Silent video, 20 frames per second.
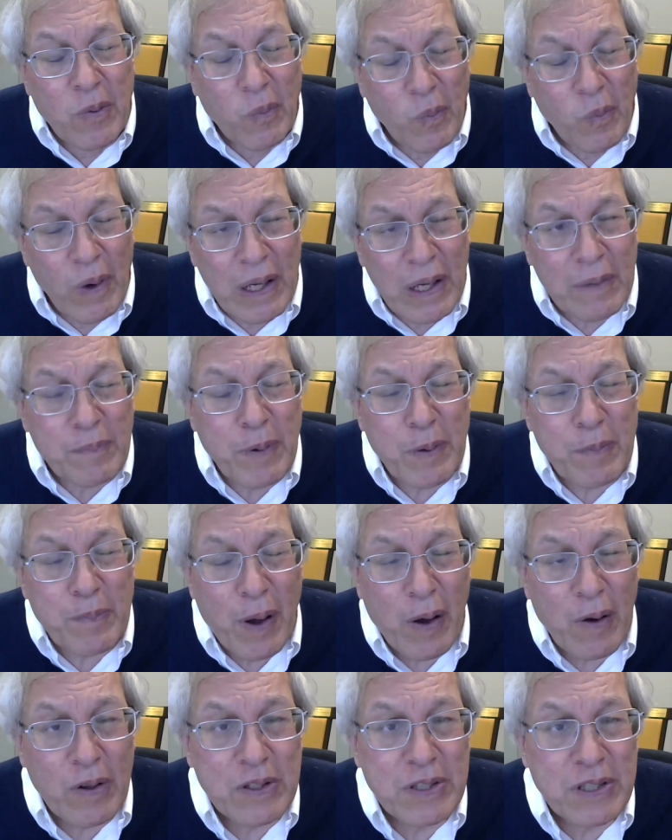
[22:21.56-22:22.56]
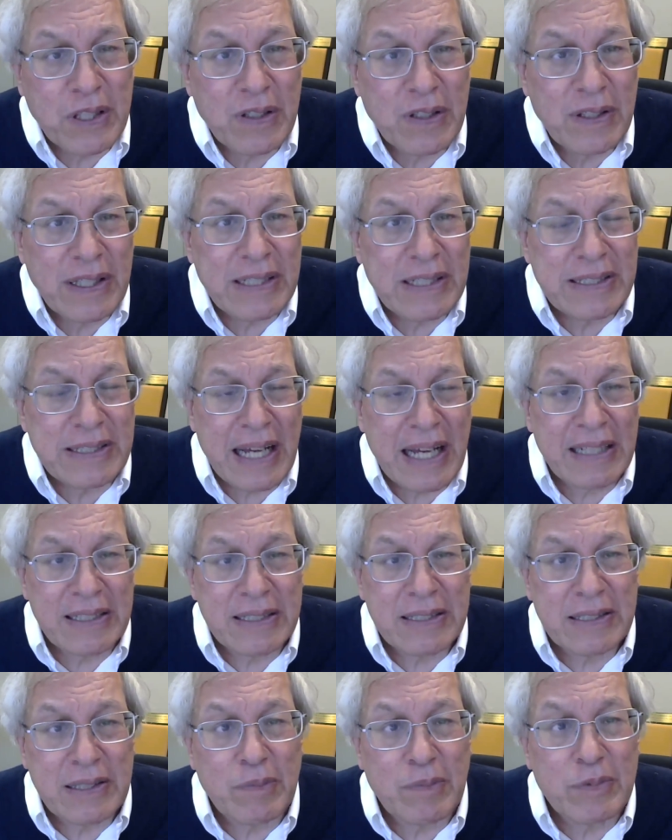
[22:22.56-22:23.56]
One proposal that's
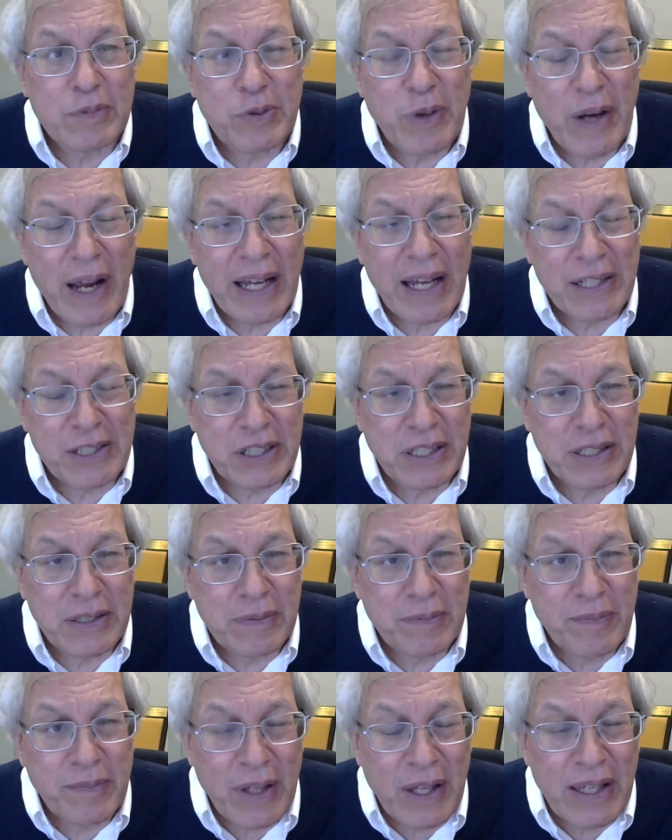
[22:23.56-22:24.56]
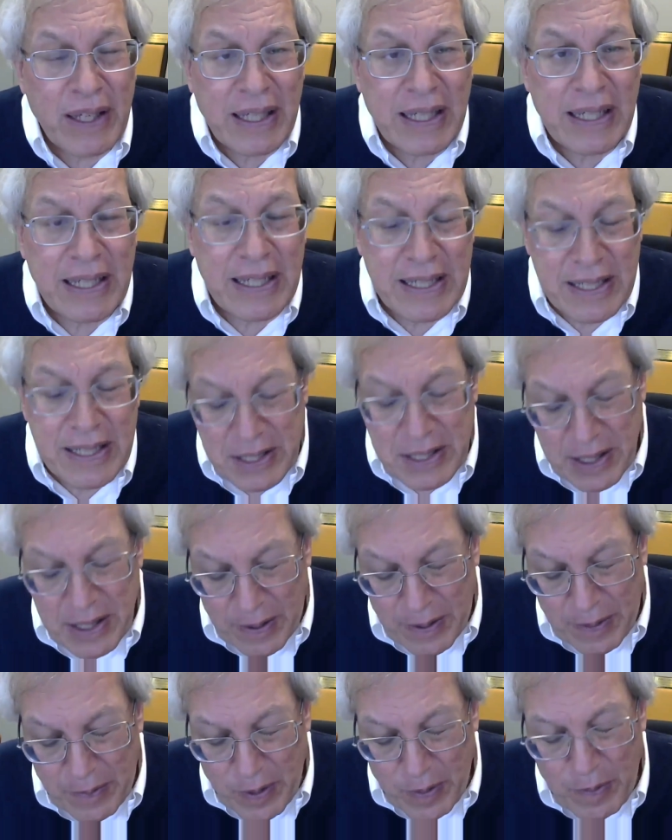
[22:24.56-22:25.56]
gotten some traction is
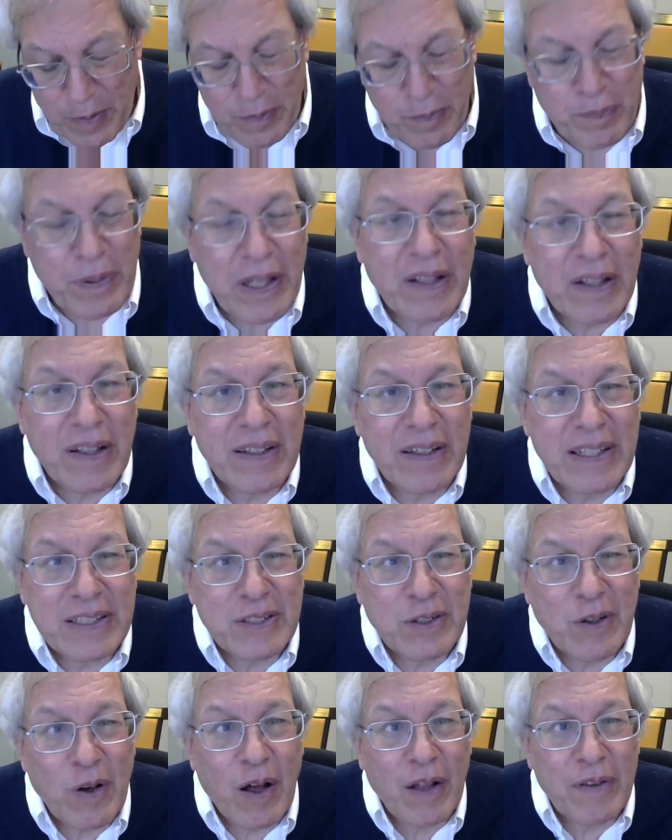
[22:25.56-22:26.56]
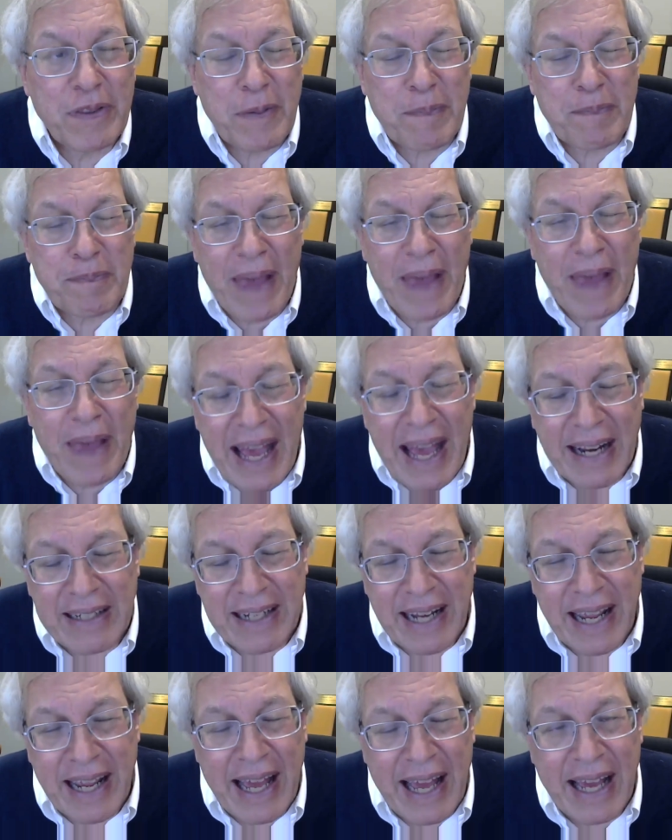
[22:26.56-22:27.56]
a bill that's called the
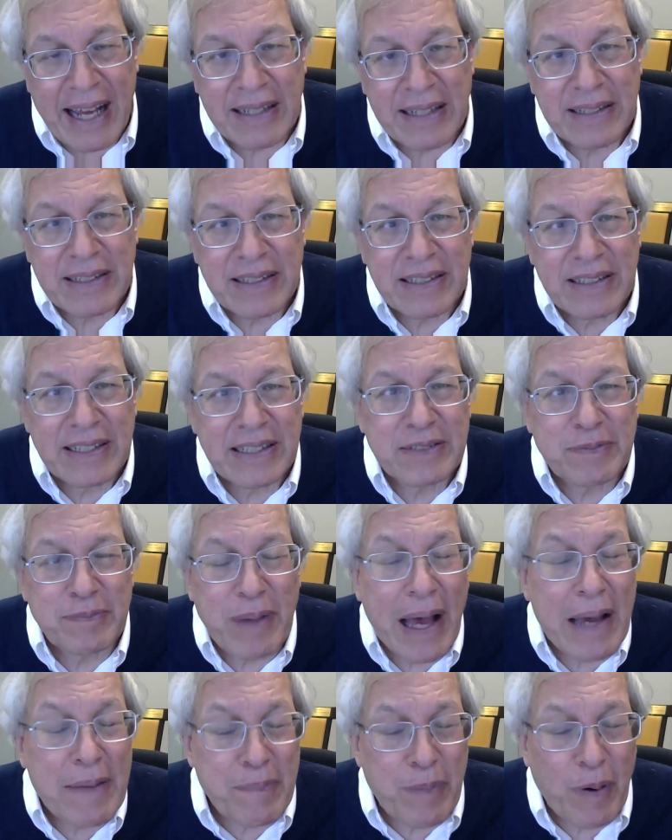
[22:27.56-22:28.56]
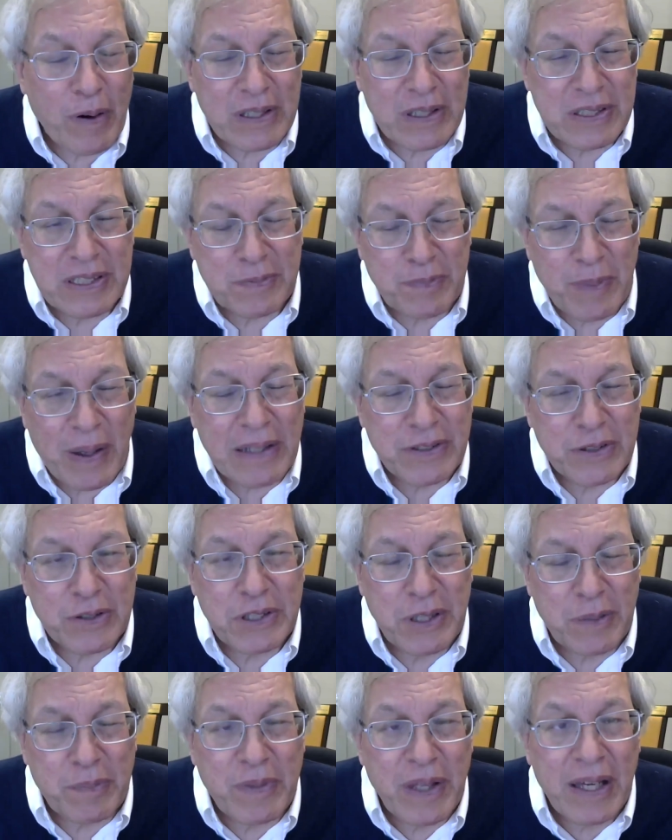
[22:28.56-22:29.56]
PACT Act, this bipartisan
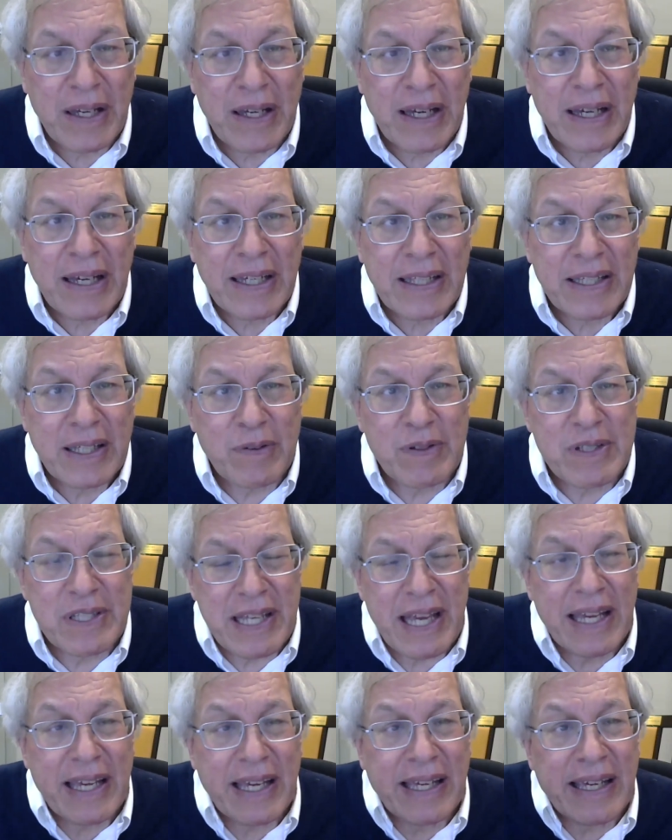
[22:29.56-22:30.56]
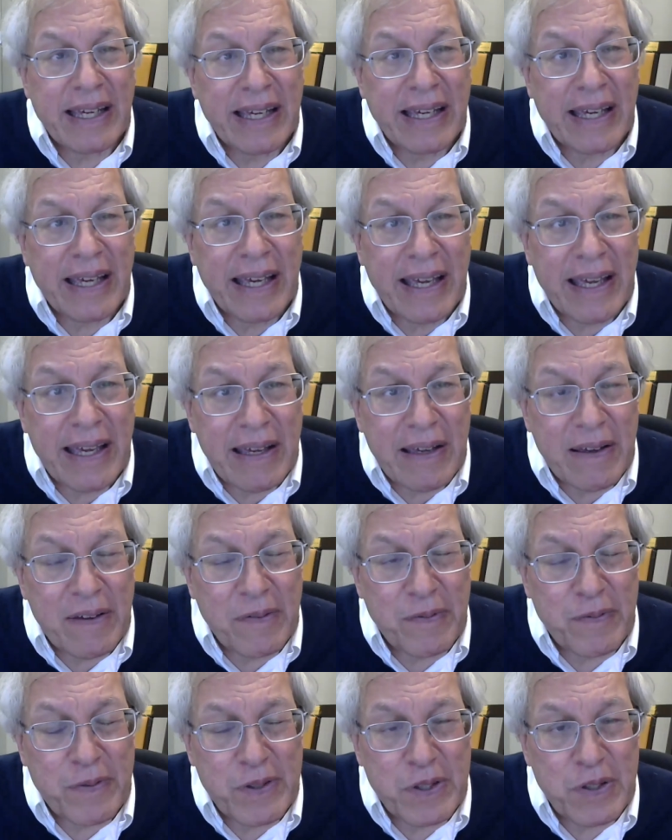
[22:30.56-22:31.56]
sponsorship, that would say
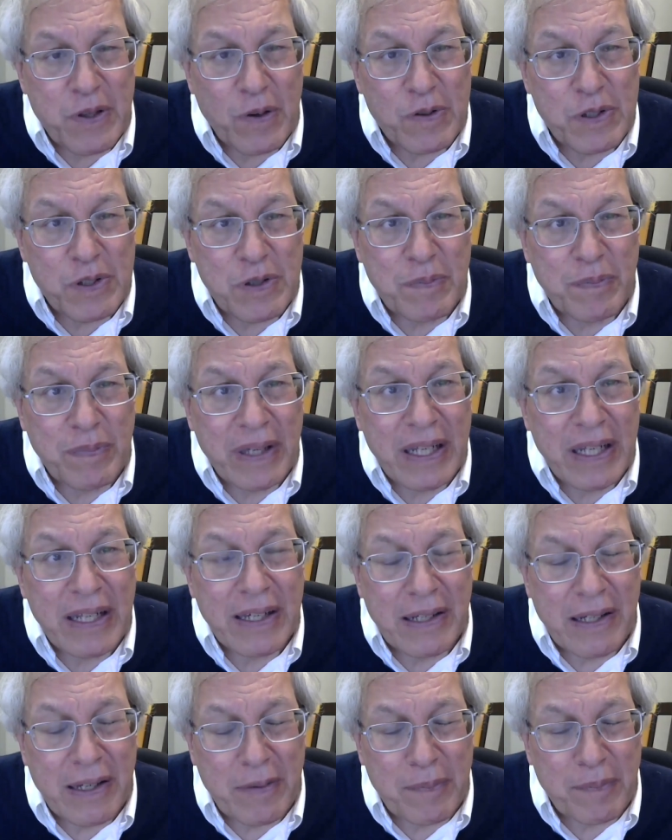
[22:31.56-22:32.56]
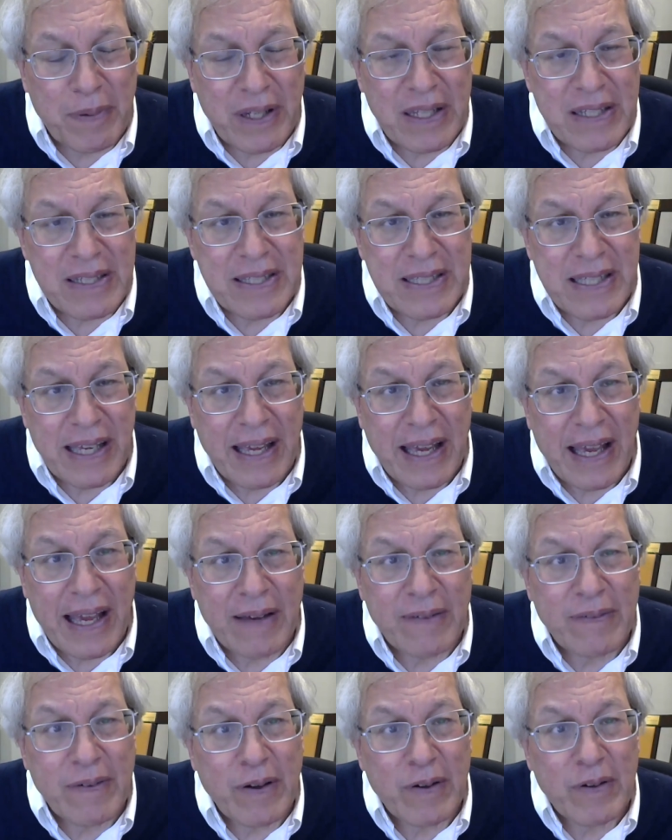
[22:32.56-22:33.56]
if social media companies
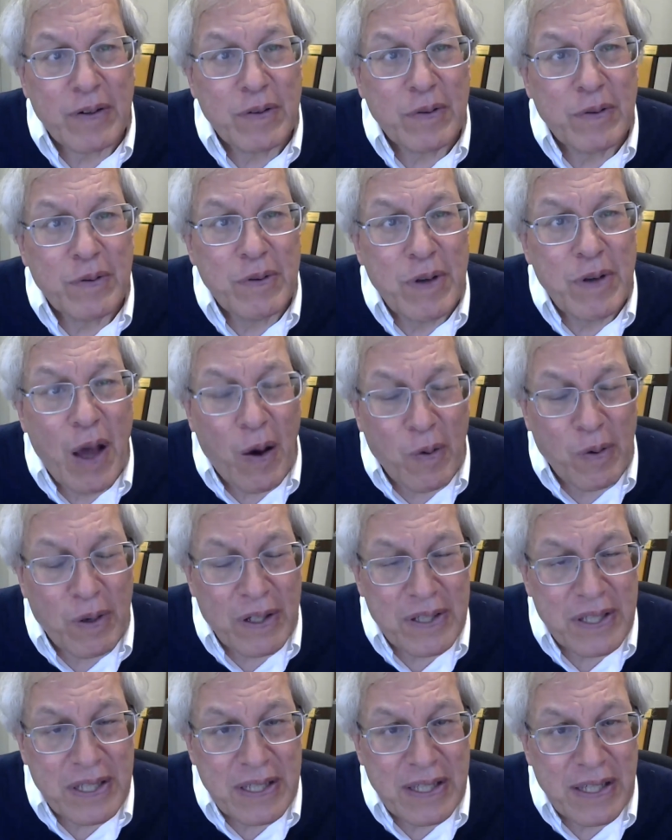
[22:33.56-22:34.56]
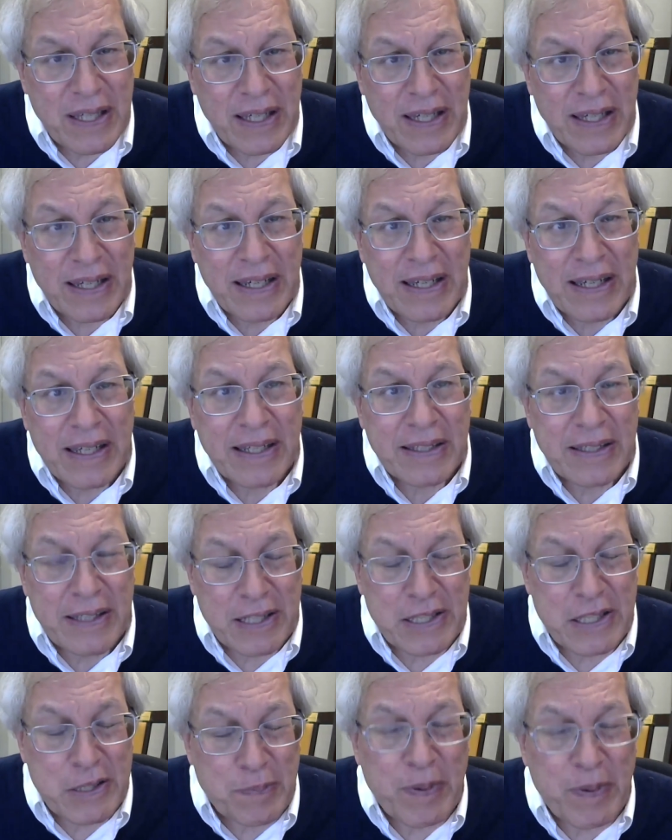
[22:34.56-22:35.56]
have noticed
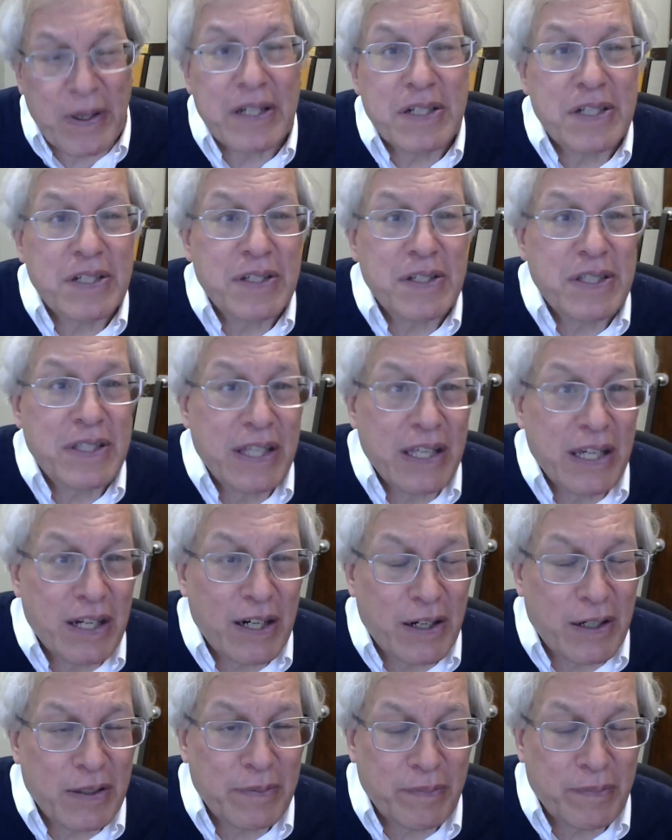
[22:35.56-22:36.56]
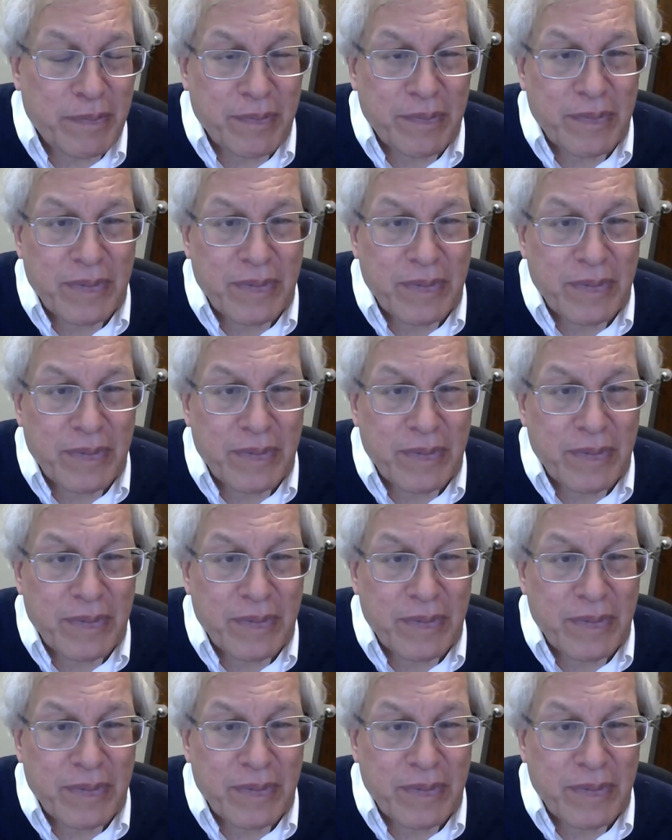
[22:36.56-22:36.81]
that speech is there